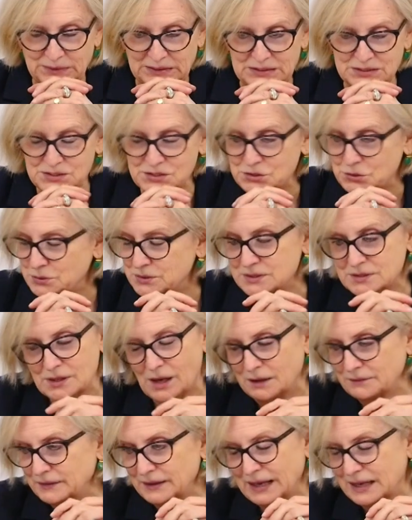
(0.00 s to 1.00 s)
Students
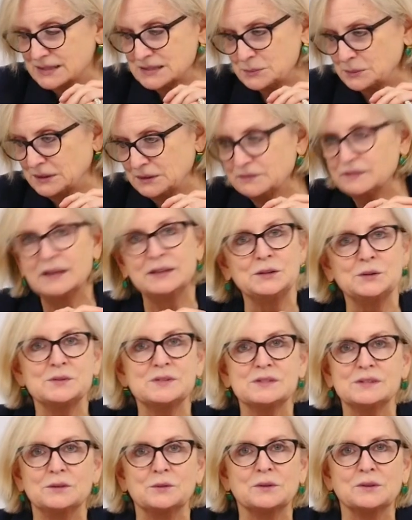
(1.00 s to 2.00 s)
often ask me if I use
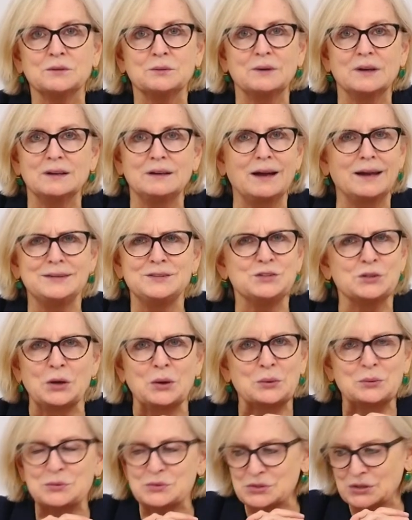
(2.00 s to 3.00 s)
silk thread. I
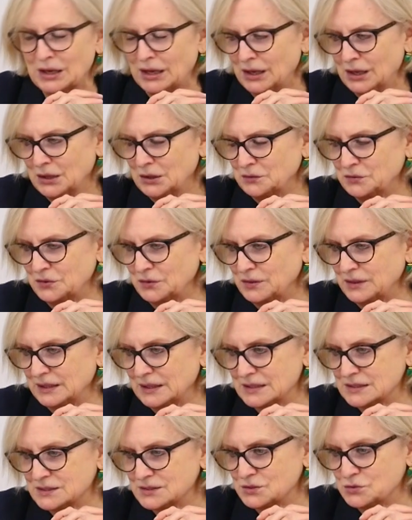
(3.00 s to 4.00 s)
don't for
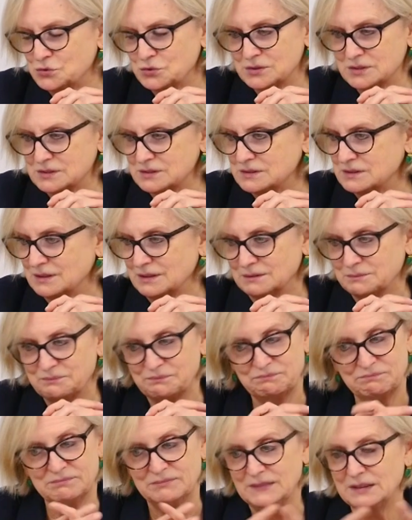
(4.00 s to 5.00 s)
this, just the
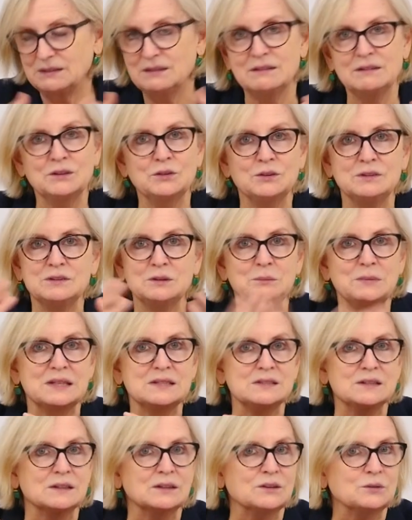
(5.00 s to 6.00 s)
good
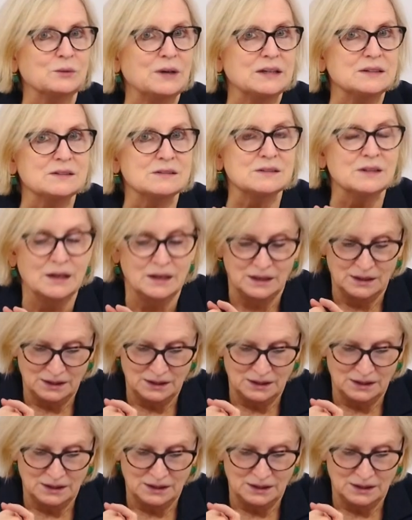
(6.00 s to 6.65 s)
domestic threads.